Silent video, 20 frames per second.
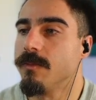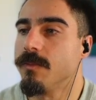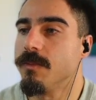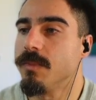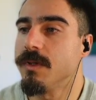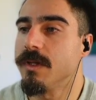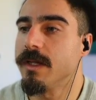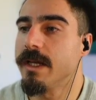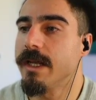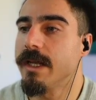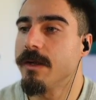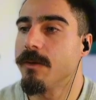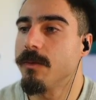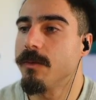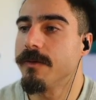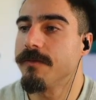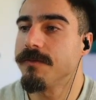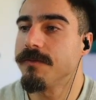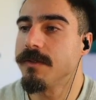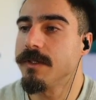play
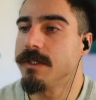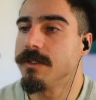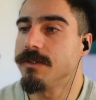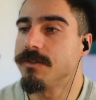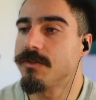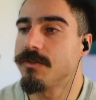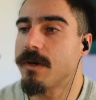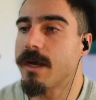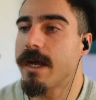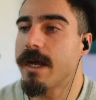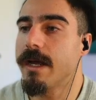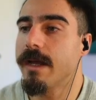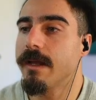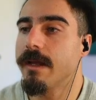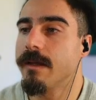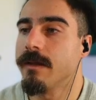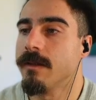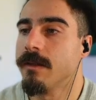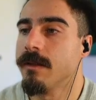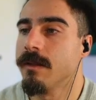with the dry